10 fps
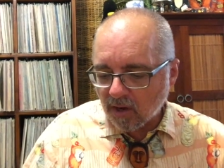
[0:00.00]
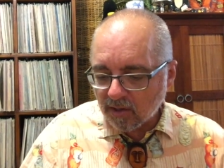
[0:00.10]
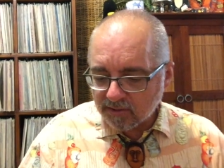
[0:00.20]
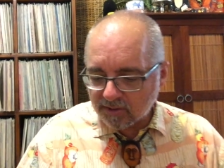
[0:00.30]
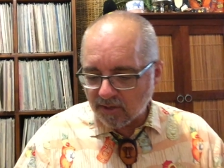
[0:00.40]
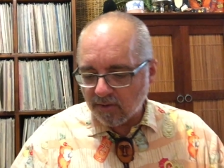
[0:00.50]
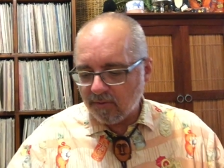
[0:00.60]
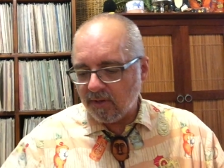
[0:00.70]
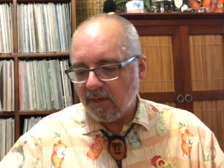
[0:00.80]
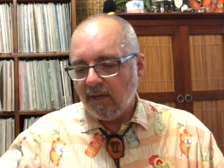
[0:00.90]

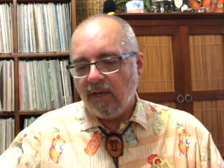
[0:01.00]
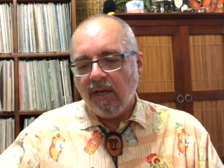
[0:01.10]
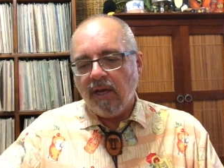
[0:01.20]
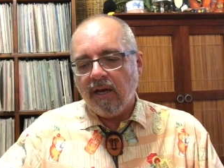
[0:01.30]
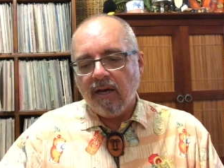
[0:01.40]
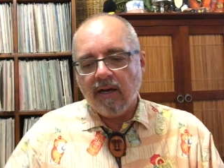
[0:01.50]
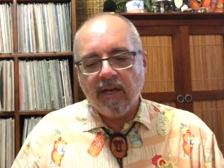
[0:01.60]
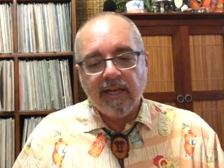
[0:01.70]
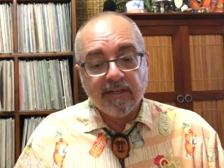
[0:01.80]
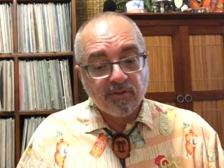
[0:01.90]
Also, uh,
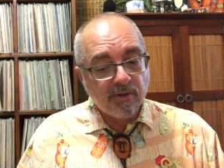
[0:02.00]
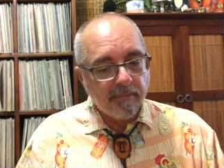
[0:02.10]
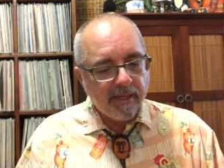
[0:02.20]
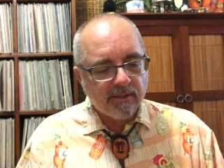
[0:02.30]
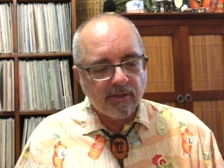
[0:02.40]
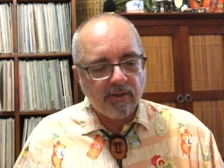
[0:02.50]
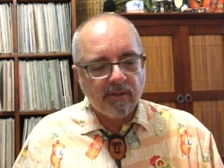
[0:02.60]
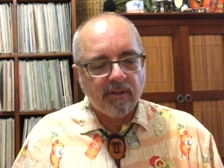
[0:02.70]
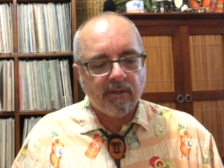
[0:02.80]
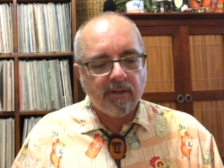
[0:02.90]
an
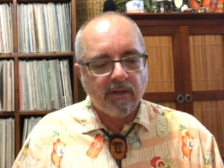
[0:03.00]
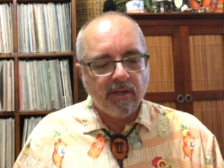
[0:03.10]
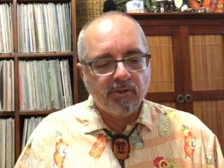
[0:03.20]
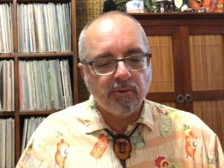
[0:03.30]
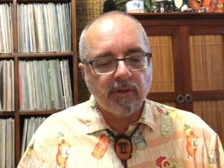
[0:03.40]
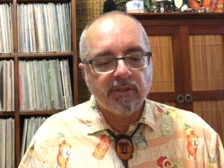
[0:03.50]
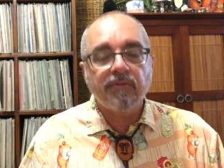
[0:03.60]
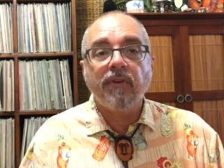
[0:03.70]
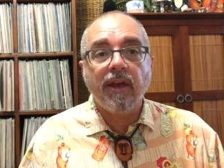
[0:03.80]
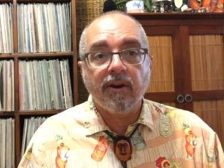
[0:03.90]
instrumental, uh,
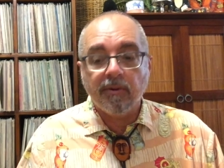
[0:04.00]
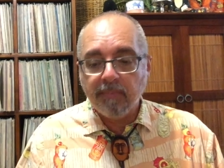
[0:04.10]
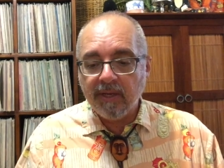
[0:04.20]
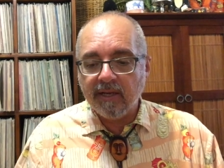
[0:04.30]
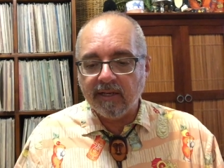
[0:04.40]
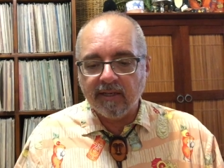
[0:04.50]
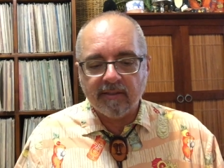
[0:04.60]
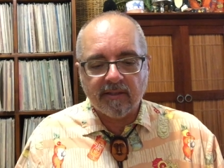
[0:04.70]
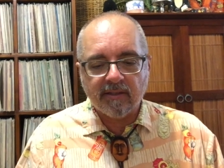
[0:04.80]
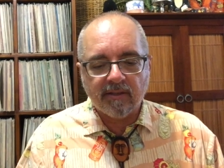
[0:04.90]
George Feyer,
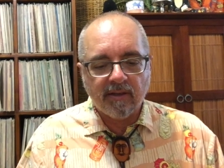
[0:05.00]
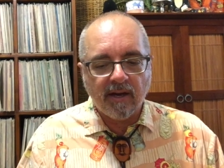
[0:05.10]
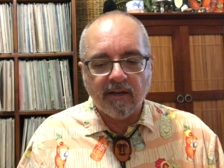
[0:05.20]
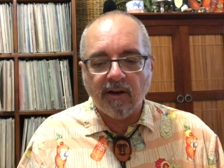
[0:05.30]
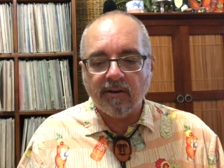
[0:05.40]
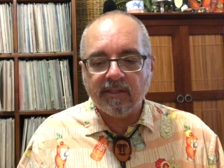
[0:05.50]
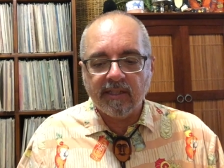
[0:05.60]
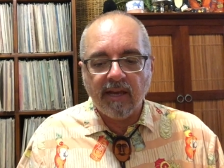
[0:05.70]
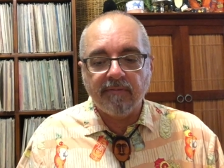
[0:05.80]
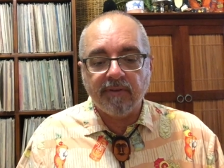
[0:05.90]
pianist, on
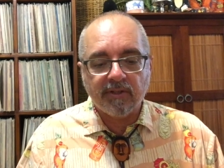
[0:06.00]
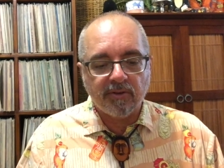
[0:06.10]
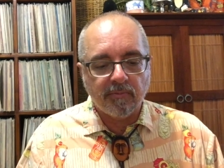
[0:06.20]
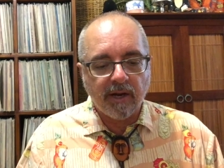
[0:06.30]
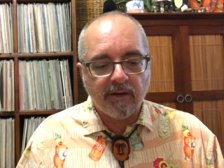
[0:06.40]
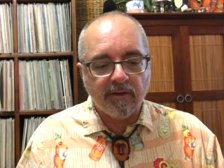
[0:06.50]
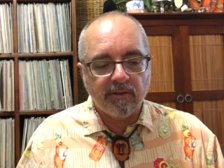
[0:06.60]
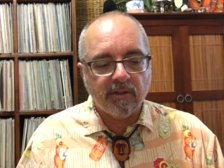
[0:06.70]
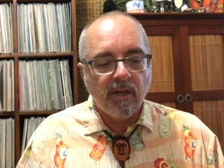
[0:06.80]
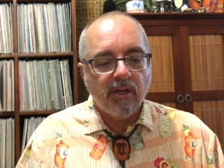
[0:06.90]
RCA Victor
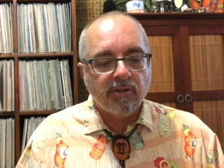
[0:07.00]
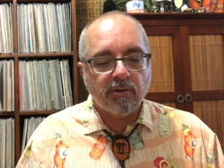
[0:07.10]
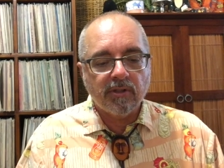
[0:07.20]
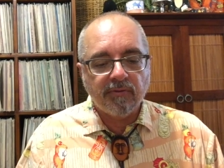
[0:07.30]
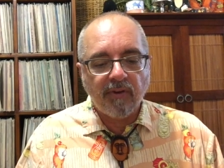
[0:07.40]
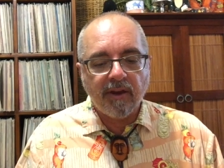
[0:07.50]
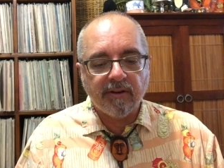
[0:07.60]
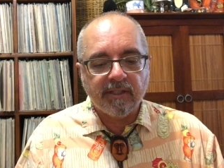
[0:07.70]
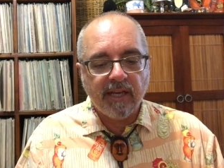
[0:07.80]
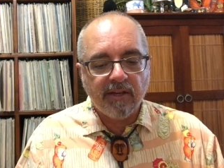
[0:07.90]
Records. George
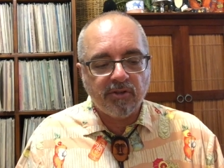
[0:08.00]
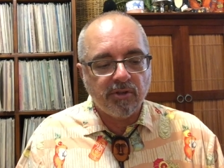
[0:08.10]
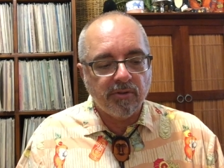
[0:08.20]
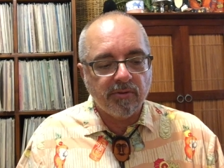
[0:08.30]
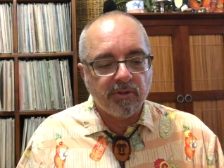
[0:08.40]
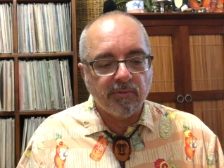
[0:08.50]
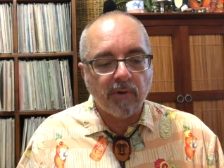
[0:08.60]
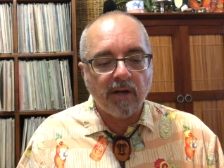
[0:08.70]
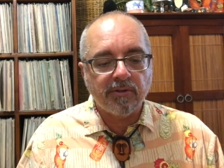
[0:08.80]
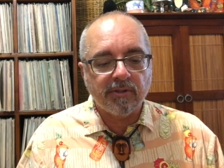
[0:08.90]
Feyer takes you to
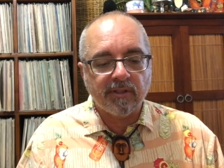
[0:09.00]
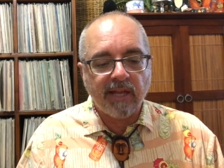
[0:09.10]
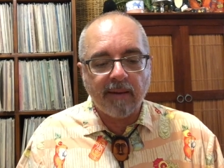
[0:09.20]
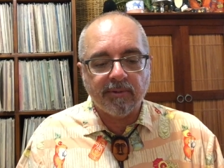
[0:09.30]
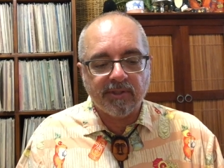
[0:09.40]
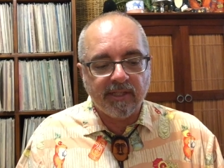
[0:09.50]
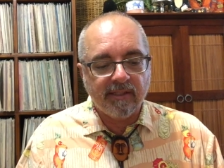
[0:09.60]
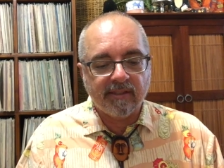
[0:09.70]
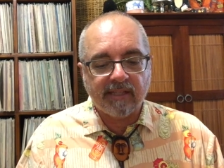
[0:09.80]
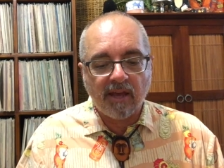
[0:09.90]
Rodgers and
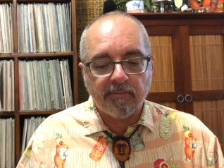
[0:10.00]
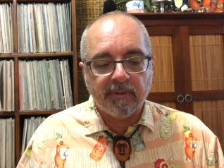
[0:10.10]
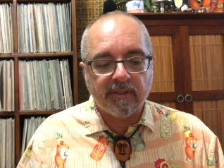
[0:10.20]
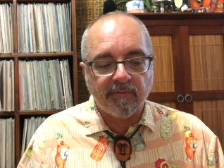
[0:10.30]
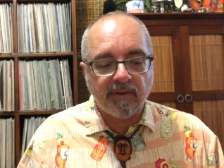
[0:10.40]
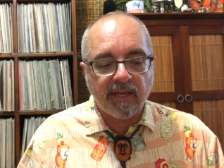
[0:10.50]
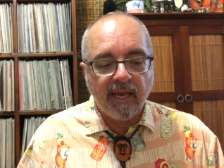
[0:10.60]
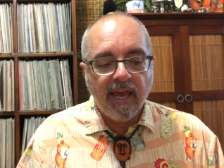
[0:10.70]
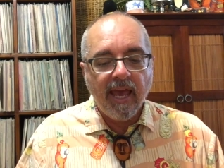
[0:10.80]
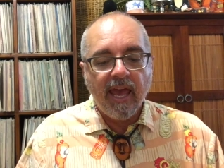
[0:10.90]
Hammerstein's South Pacific
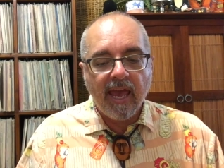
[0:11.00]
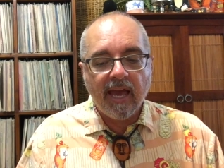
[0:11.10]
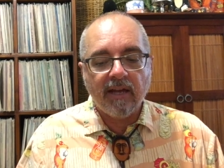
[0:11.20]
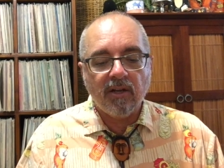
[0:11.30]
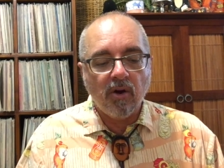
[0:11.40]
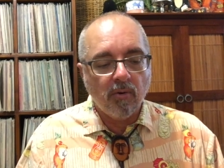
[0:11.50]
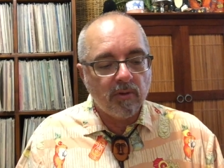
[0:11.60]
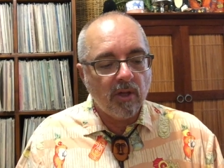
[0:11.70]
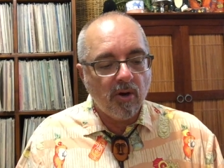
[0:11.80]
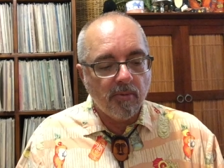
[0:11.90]
and
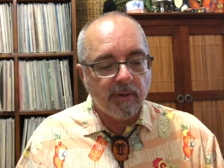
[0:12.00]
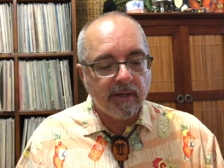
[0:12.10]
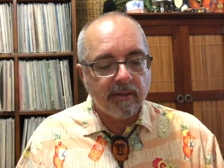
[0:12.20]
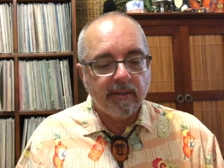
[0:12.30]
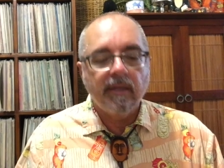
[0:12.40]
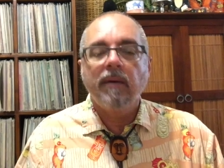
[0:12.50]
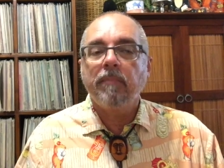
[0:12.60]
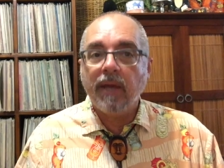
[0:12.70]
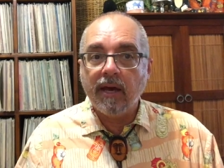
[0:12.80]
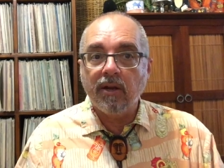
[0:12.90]
Oklahoma
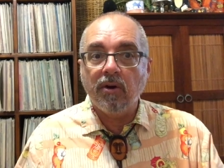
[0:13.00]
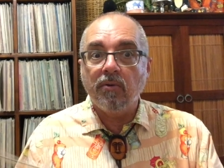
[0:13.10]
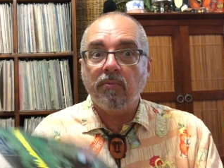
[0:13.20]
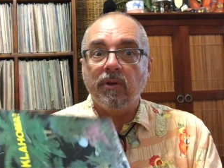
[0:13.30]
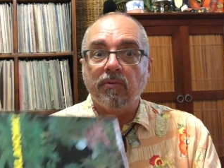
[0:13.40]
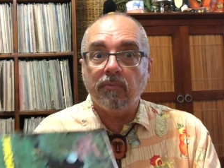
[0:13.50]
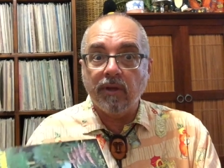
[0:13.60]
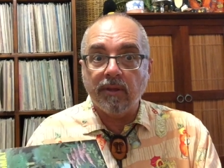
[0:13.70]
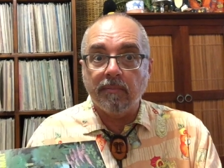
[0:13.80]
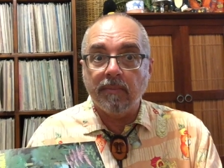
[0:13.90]
piano with
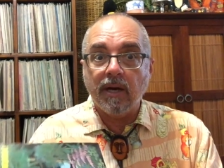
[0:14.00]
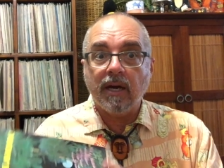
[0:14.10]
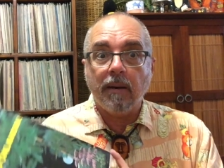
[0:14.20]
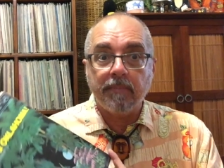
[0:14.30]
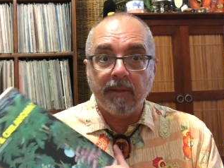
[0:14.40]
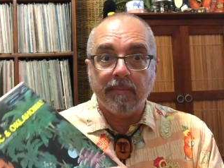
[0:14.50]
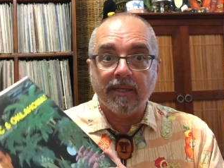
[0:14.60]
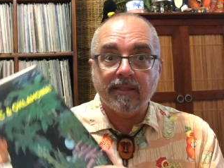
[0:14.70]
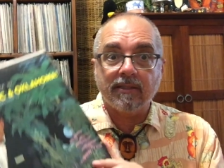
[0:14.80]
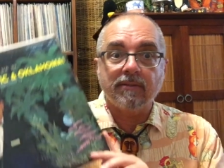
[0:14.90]
rhythm
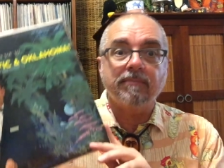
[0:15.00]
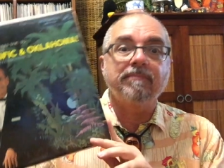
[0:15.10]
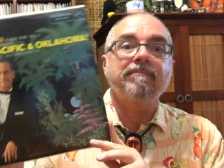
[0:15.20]
accompaniment.